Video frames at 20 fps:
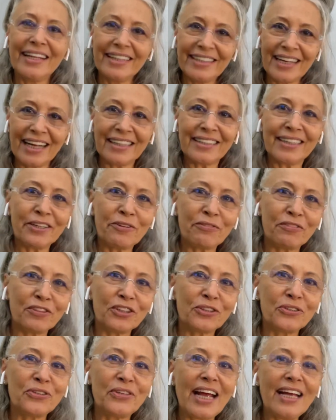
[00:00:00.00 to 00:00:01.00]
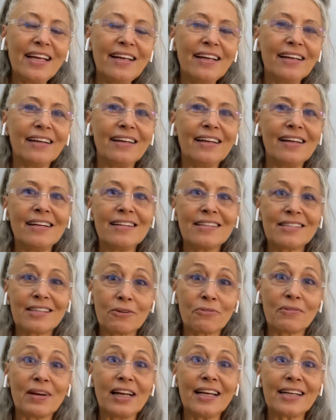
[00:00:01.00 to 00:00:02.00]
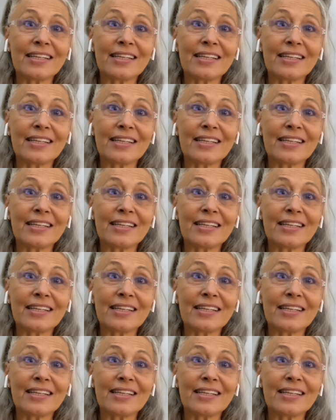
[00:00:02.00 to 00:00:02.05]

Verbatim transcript: That's it for today. It's a really